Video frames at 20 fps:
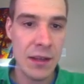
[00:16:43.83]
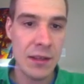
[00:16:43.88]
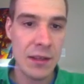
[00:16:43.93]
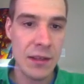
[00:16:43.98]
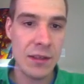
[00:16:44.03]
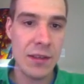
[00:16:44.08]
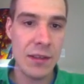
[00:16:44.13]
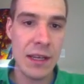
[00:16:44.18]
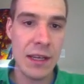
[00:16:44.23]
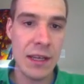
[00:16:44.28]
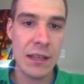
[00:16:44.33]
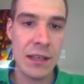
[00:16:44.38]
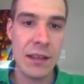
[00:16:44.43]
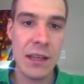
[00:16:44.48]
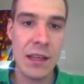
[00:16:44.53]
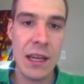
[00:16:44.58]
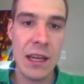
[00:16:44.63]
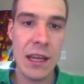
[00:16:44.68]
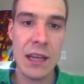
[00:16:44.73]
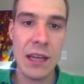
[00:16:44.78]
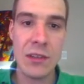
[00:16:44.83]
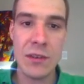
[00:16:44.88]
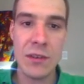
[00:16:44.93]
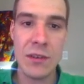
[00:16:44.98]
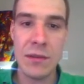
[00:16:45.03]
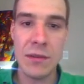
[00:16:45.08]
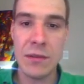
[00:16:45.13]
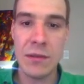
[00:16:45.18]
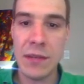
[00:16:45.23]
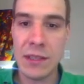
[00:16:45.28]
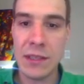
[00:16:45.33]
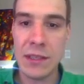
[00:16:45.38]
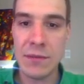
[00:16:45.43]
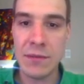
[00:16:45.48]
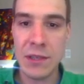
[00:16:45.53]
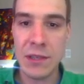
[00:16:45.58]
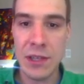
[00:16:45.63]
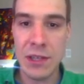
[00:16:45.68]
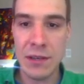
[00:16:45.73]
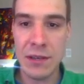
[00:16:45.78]
so that the H2O gets
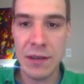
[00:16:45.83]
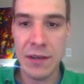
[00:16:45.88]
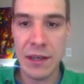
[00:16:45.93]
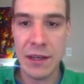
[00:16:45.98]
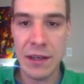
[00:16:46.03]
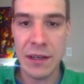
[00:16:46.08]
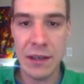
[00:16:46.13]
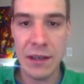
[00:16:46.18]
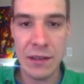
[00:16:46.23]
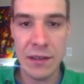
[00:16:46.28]
regenerated.